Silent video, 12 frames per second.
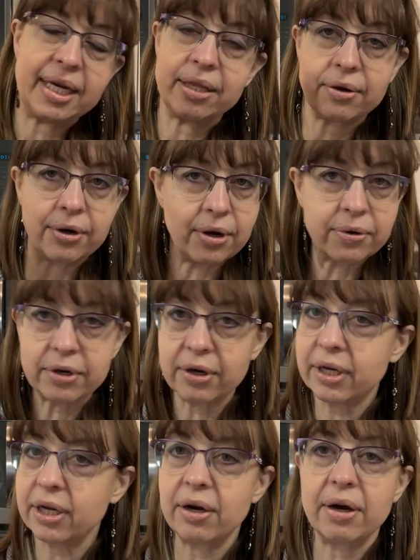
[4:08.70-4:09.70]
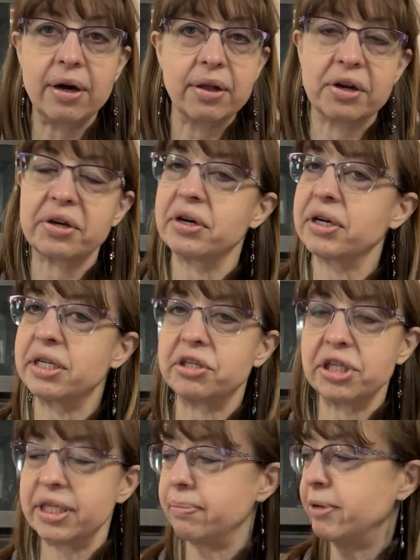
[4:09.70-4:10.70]
either no cook at all or cook in
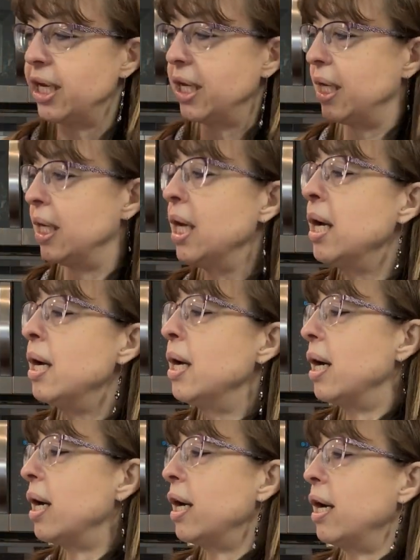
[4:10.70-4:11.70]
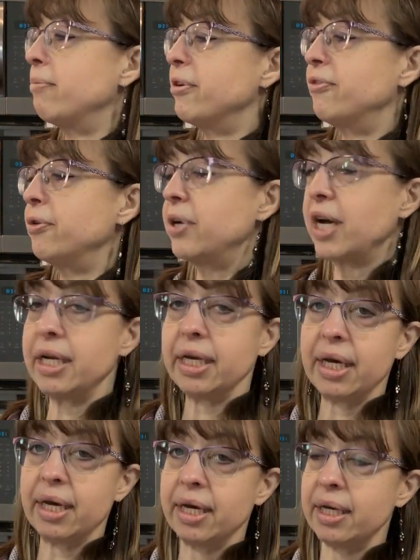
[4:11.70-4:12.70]
just a minute, food
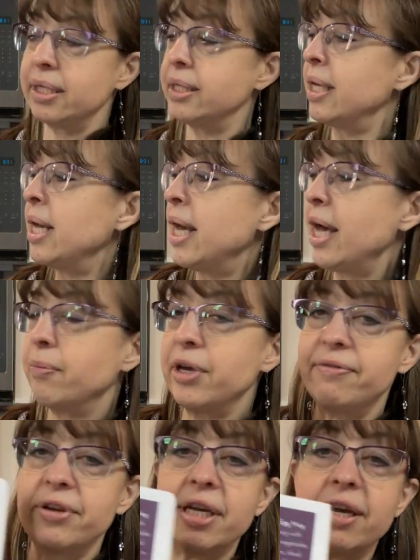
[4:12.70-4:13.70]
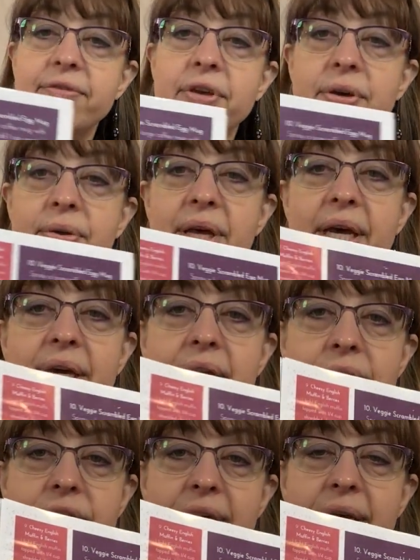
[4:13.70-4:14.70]
ideas. And we even give you,
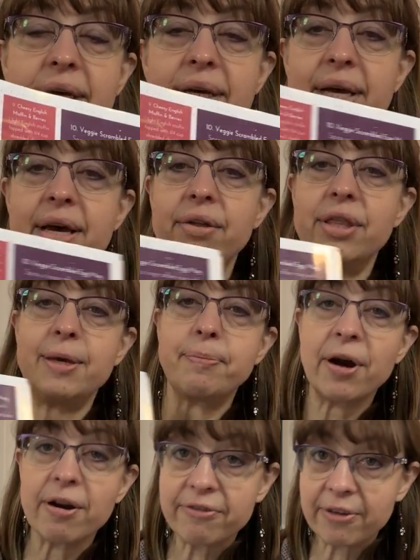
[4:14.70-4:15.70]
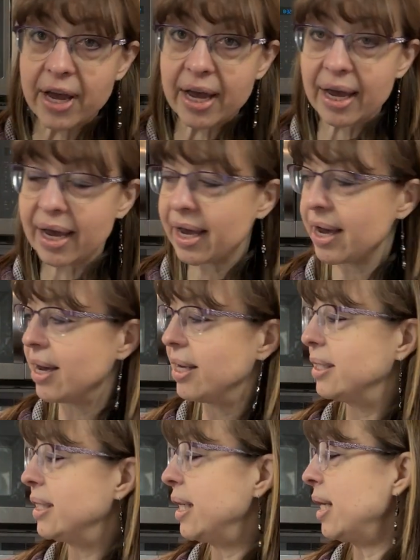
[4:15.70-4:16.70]
here's a healthy parfait
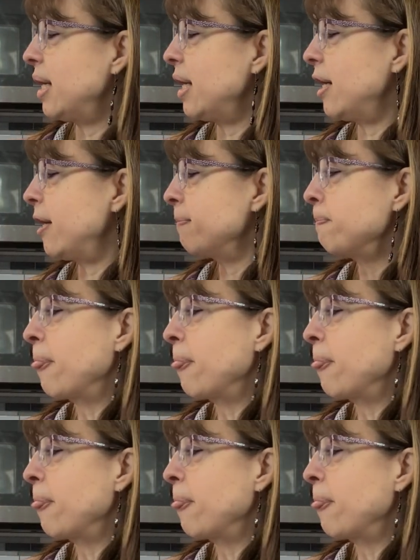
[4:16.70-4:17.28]
idea.